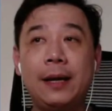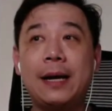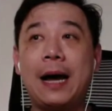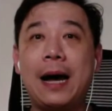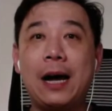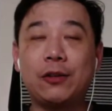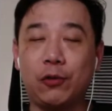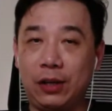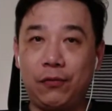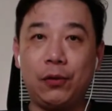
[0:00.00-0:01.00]
to
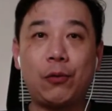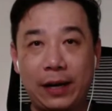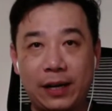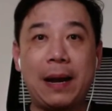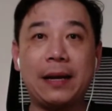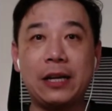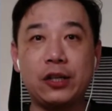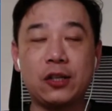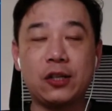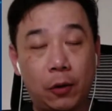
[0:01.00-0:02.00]
give you
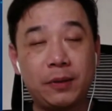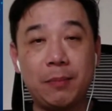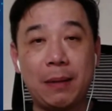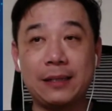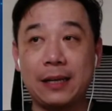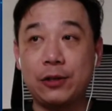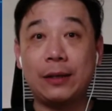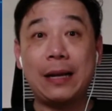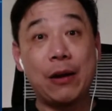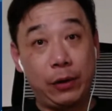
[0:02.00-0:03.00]
recommendations on optimization,
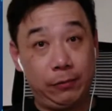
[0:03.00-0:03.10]
I will.